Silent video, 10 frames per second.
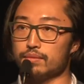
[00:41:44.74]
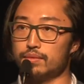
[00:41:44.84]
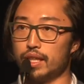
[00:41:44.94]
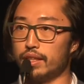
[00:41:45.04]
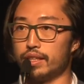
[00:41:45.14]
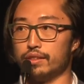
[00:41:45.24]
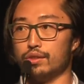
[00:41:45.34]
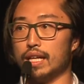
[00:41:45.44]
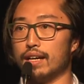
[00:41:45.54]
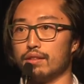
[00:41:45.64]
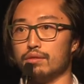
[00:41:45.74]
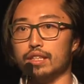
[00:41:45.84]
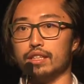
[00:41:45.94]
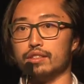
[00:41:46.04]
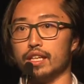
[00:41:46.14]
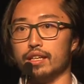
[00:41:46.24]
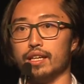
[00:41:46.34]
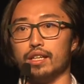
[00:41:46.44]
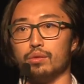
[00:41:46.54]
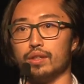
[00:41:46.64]
And you can do that through the internet.
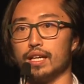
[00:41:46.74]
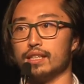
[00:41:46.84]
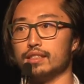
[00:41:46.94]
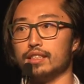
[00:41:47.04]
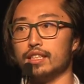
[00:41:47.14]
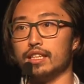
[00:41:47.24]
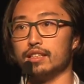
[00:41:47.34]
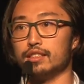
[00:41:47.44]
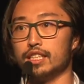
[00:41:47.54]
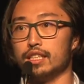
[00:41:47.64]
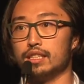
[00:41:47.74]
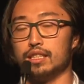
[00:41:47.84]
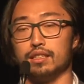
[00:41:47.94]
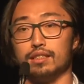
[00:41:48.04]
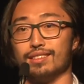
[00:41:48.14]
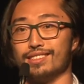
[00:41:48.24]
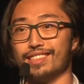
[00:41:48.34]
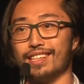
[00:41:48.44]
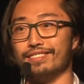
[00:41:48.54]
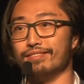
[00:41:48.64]
Anywhere that has the internet, you can
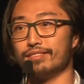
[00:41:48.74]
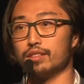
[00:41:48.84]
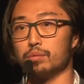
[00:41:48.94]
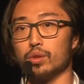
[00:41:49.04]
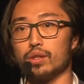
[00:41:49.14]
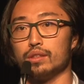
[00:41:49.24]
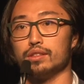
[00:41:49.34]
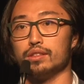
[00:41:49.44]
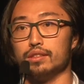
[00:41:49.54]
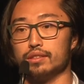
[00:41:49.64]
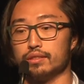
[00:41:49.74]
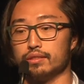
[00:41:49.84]
send cryptocurrencies.